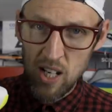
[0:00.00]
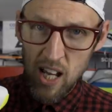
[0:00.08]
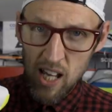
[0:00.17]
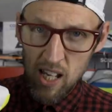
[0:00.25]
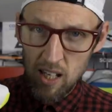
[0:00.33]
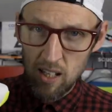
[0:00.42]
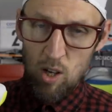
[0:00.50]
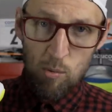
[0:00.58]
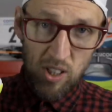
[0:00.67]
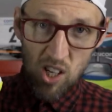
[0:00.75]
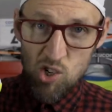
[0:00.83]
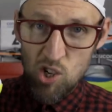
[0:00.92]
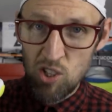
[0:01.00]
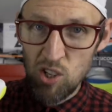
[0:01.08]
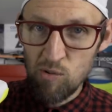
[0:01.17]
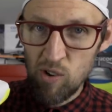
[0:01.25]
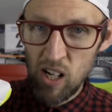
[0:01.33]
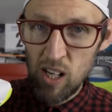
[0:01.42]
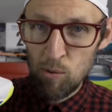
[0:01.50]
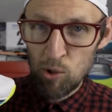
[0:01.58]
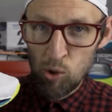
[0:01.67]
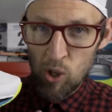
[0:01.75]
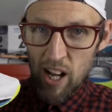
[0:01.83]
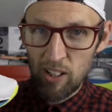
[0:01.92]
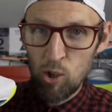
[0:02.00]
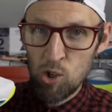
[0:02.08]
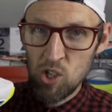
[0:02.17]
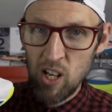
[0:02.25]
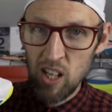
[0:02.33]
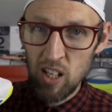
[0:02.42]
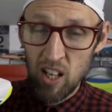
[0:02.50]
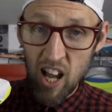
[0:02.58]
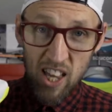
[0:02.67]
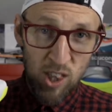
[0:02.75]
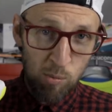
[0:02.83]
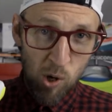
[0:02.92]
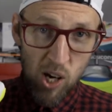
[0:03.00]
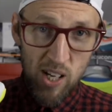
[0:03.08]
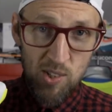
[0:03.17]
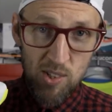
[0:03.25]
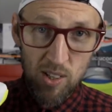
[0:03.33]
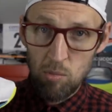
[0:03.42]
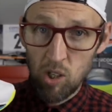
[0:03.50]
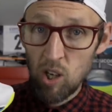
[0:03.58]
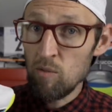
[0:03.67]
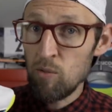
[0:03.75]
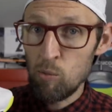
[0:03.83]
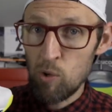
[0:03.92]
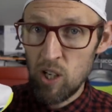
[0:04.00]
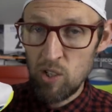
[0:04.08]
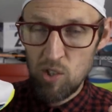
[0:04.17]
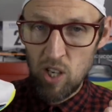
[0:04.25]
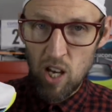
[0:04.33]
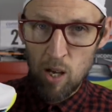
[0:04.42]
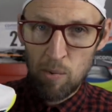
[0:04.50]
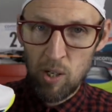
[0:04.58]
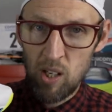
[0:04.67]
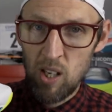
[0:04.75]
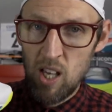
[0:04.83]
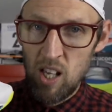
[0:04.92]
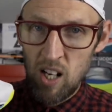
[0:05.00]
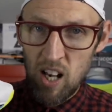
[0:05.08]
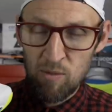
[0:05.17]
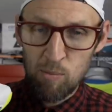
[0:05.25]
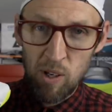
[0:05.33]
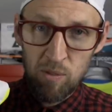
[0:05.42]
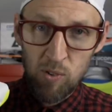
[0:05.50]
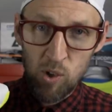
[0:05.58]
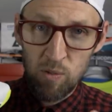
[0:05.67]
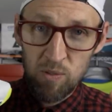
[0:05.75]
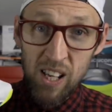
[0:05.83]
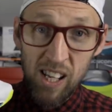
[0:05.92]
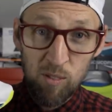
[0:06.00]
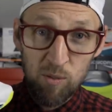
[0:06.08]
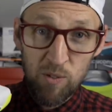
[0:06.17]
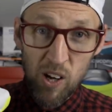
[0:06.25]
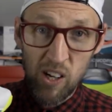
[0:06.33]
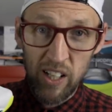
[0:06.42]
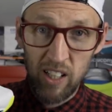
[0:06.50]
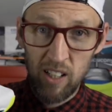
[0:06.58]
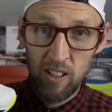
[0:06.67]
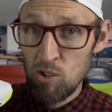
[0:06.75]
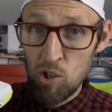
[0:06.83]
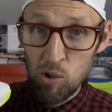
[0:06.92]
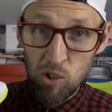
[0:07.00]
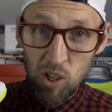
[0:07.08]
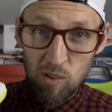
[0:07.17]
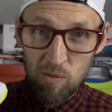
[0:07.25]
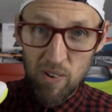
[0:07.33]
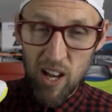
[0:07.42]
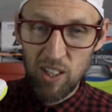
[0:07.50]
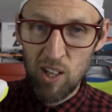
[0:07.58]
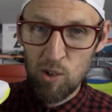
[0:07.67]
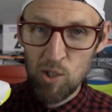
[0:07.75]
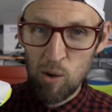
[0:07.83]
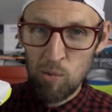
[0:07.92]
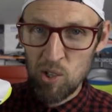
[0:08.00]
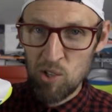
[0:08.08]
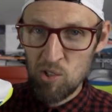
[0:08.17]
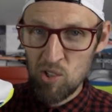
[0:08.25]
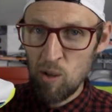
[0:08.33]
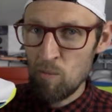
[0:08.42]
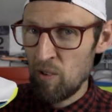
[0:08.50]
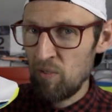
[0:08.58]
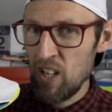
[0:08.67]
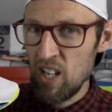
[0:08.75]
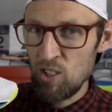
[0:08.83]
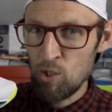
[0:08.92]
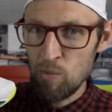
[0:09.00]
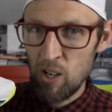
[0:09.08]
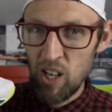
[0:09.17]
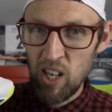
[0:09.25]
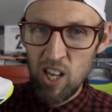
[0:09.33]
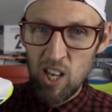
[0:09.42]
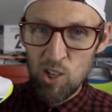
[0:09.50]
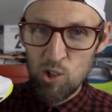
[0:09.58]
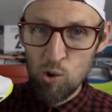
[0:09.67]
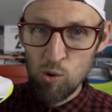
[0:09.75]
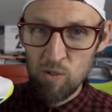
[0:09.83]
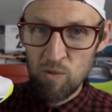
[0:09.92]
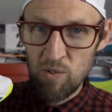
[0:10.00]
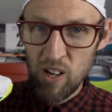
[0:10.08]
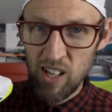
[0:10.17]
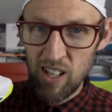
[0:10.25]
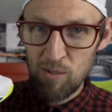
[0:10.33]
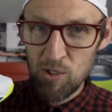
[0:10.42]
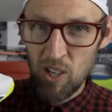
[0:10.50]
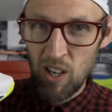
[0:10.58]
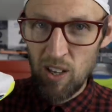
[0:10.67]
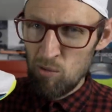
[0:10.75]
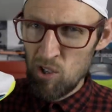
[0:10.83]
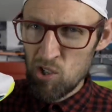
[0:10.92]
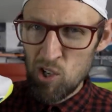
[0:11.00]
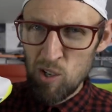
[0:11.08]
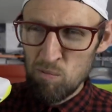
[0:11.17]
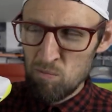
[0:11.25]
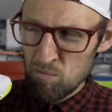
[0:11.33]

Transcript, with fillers: today. I mean, they should do really with all that cushioning and the price, but comfort wise, the upper left my foot feeling fine. So good in fact that I was able to slip my feet into my Jordan 5s, which are